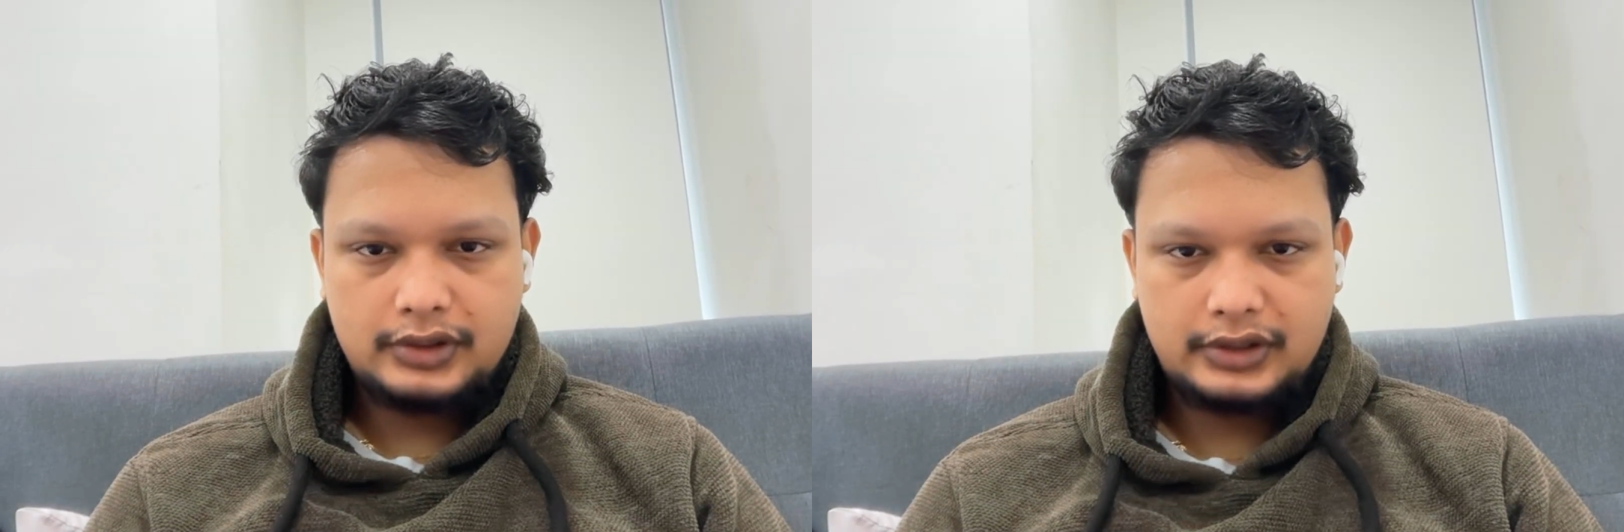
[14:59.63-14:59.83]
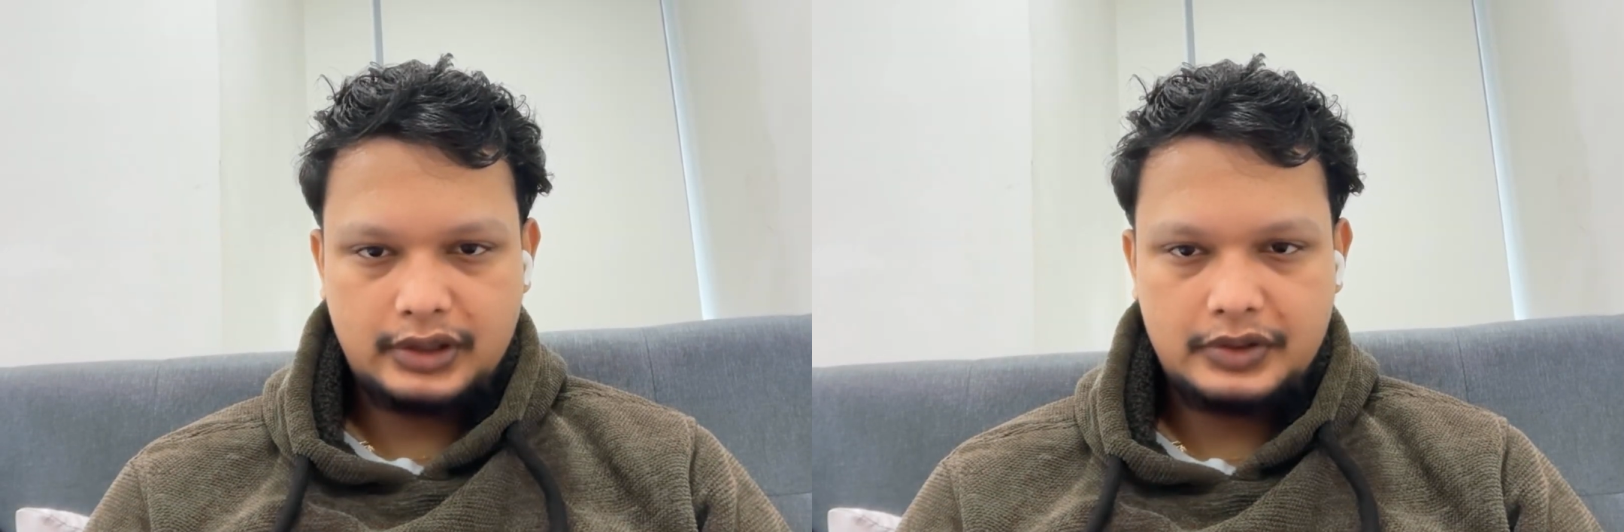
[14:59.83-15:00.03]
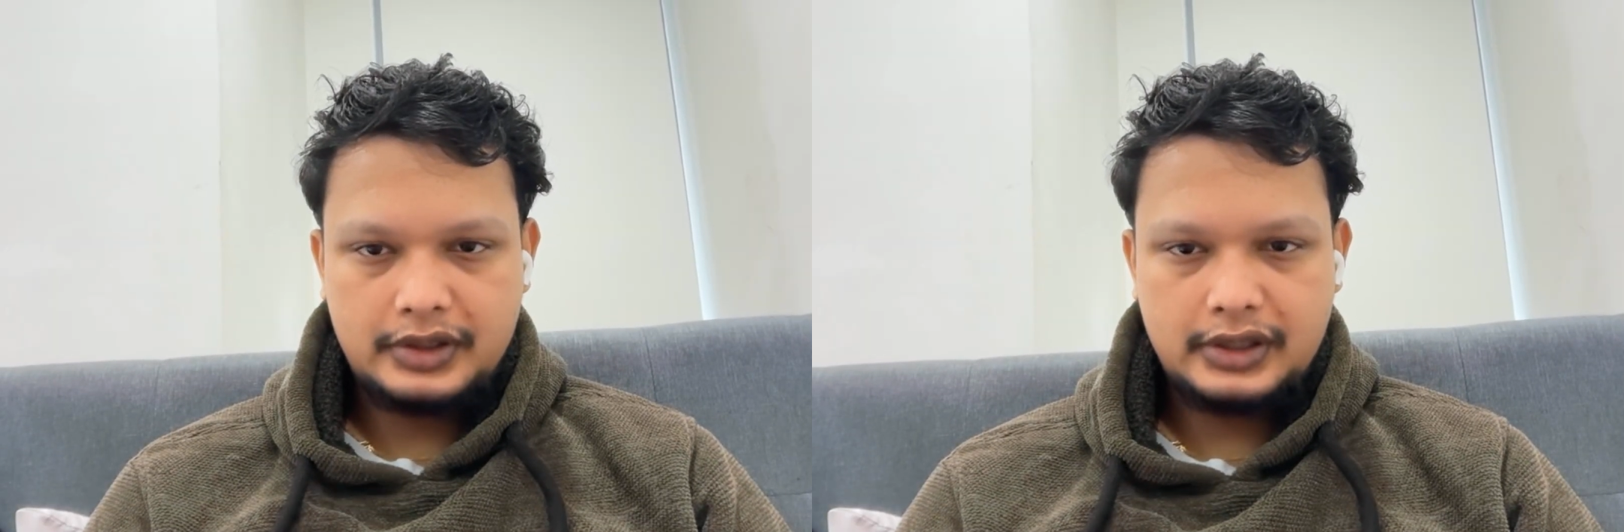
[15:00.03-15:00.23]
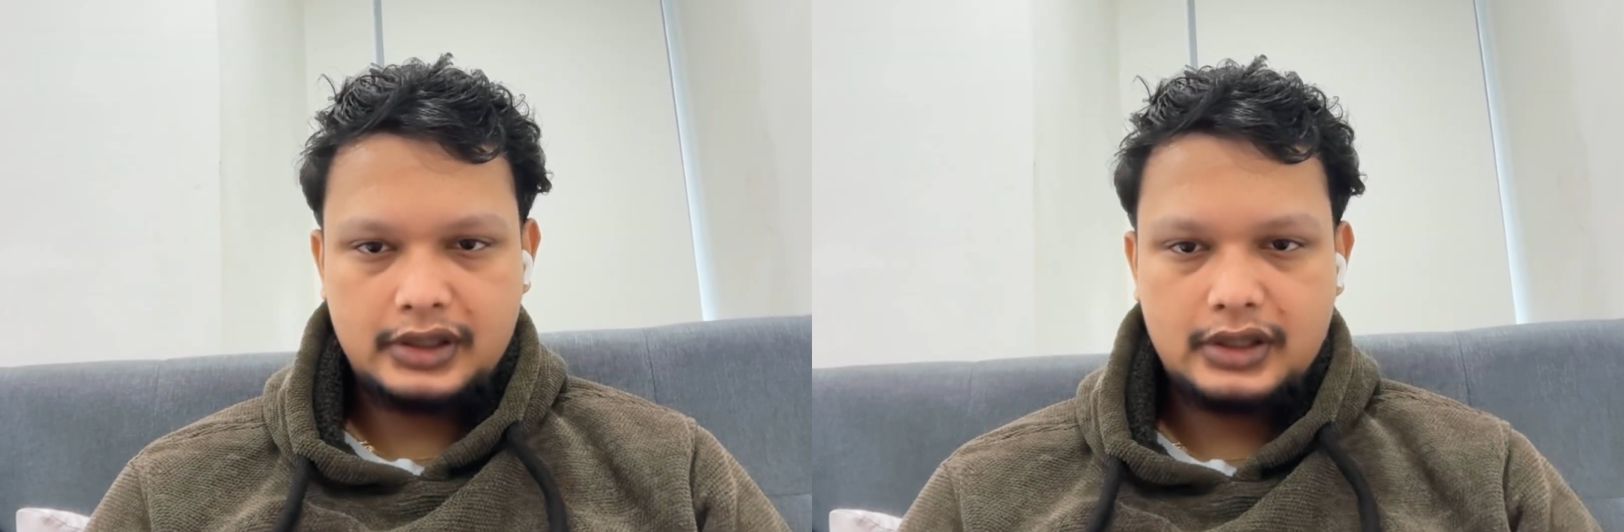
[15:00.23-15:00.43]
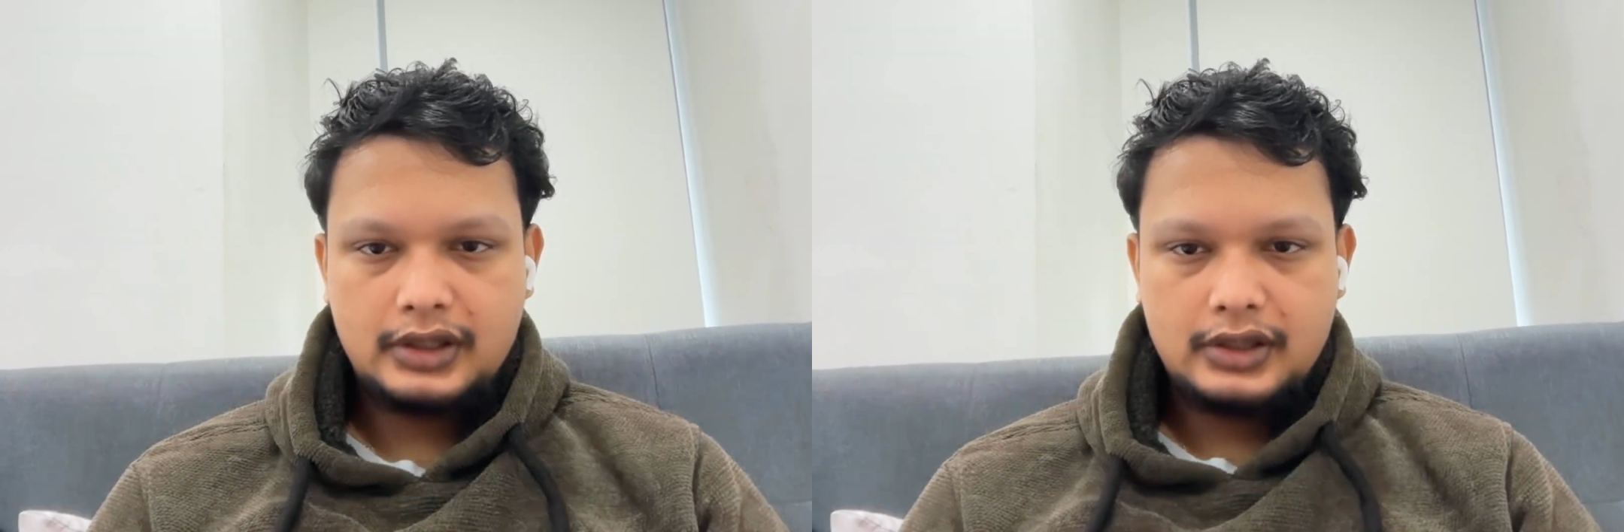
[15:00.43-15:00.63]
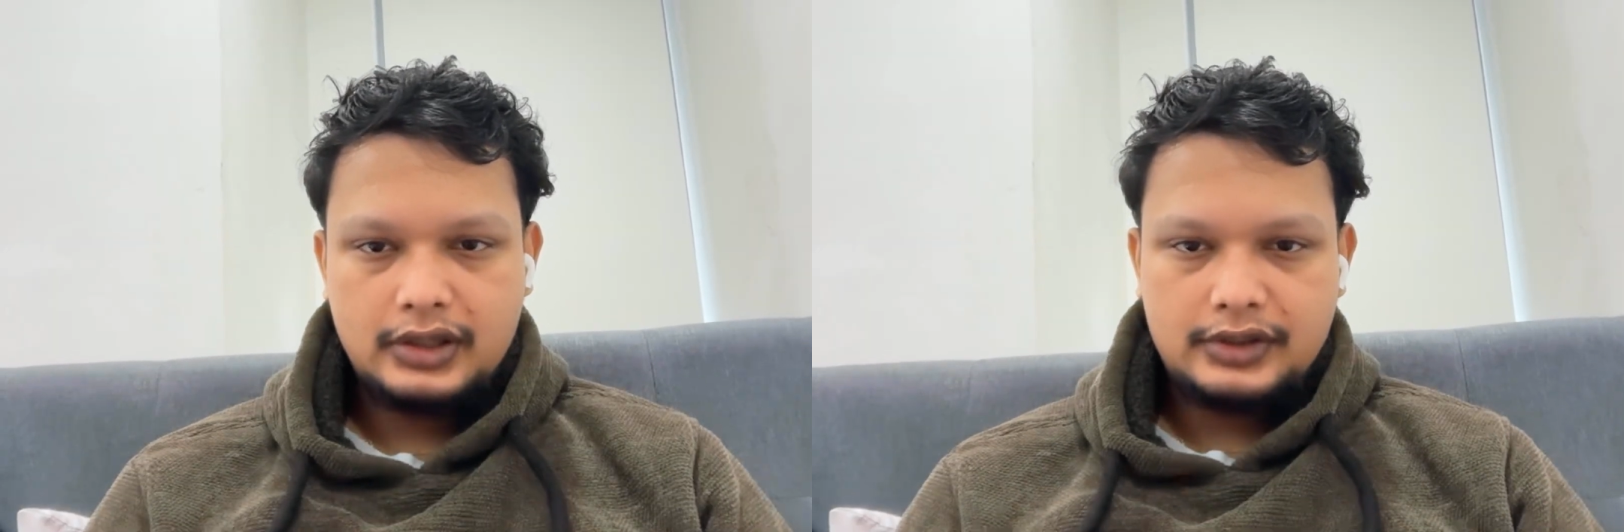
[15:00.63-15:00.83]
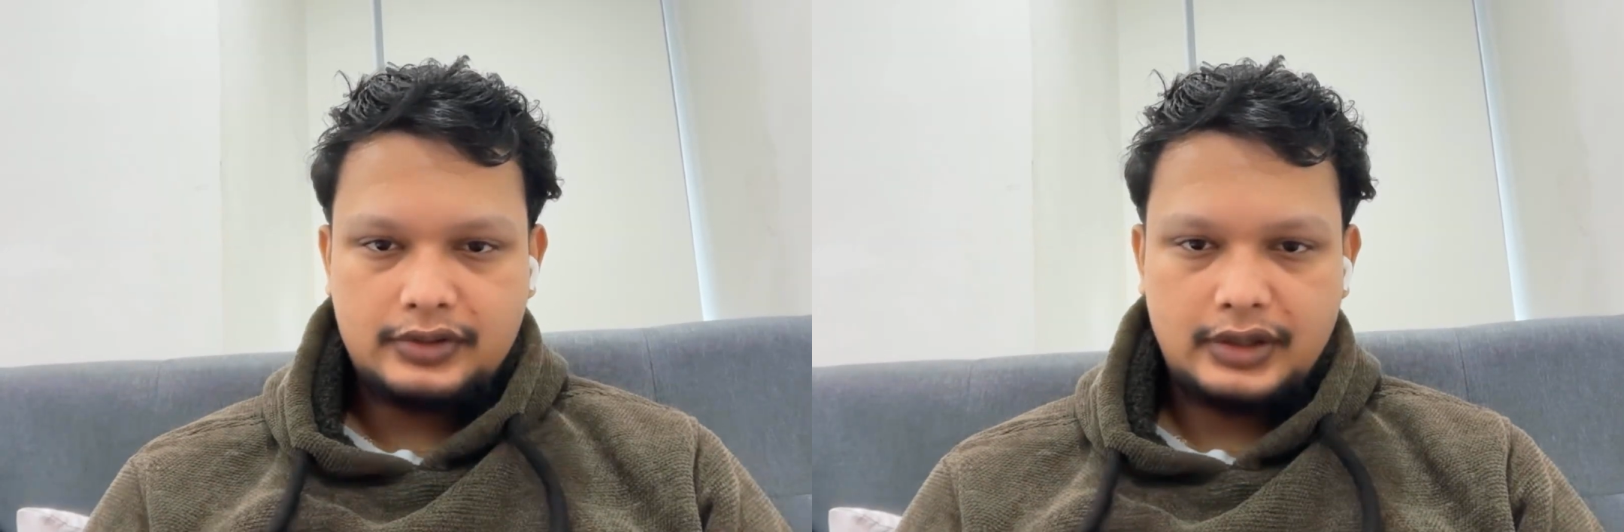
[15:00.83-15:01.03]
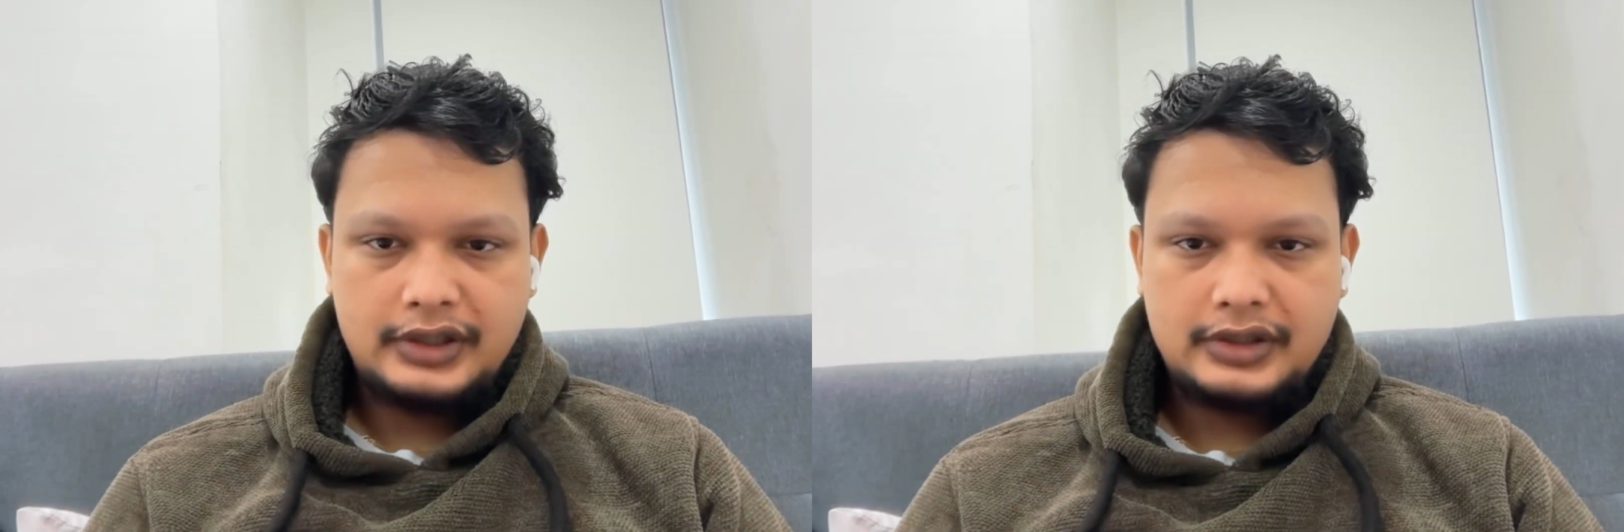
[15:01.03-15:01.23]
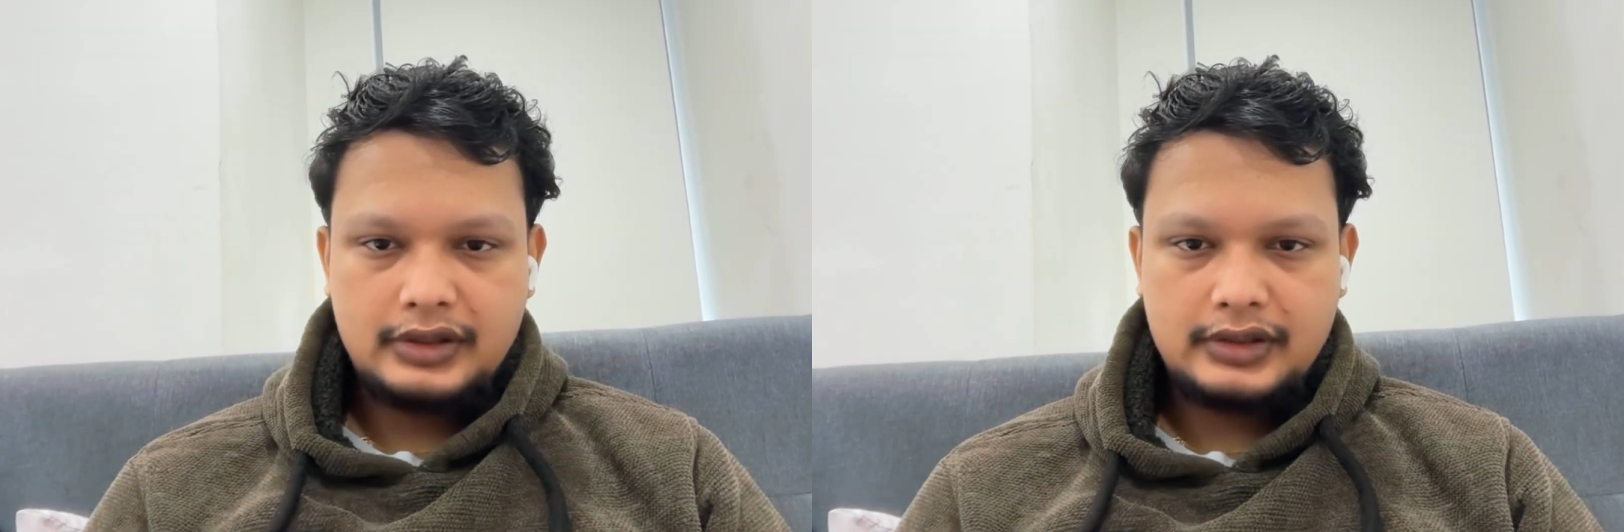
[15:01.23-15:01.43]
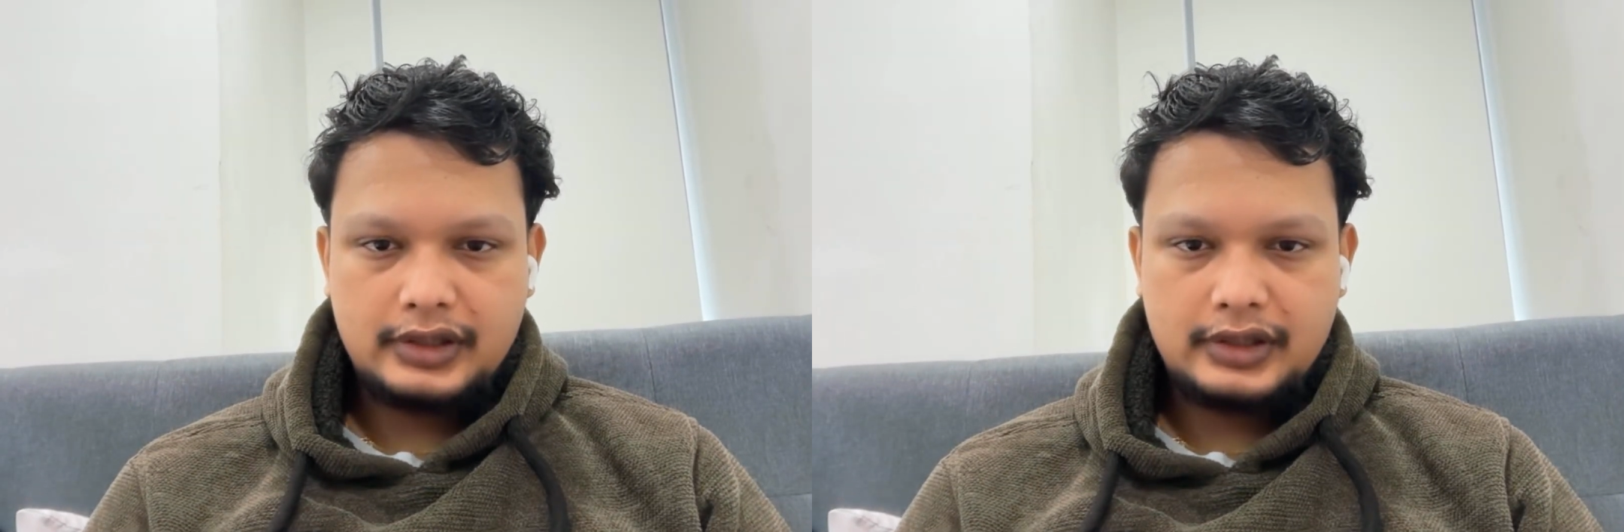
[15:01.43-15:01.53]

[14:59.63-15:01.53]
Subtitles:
security. So additional